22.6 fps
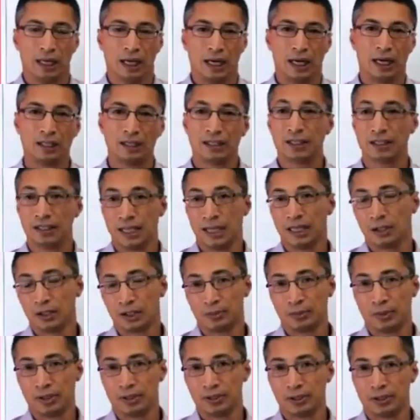understand, I
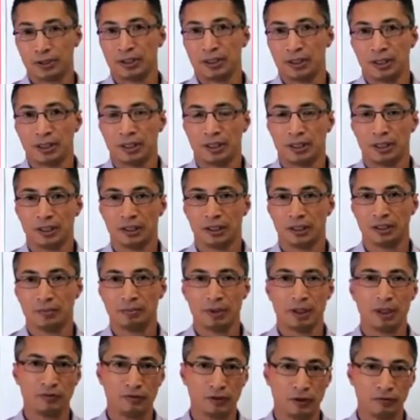suppose, the
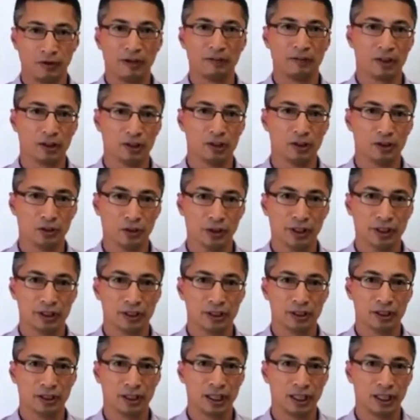benefit of having a to-do list,